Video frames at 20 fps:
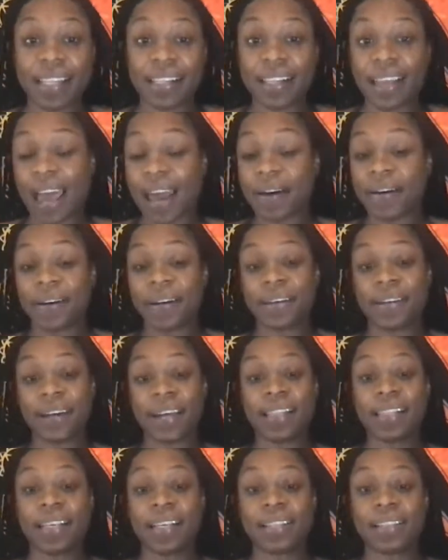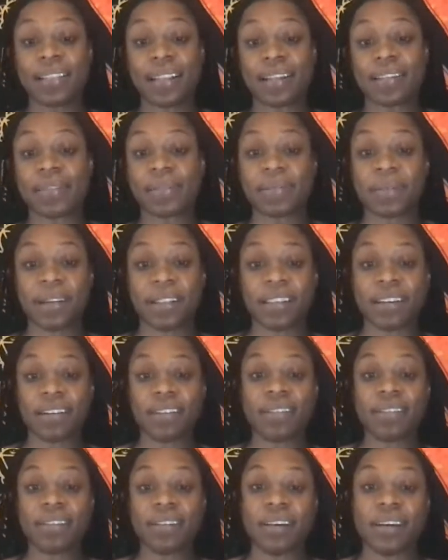I don't know. I think that's the word though.
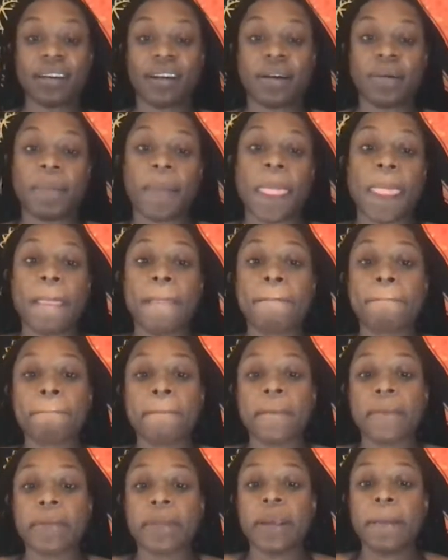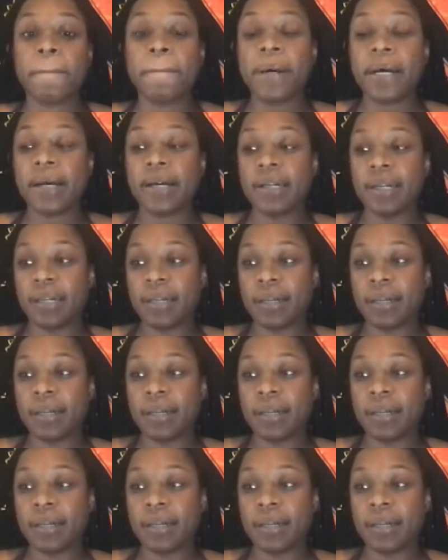Look it up. But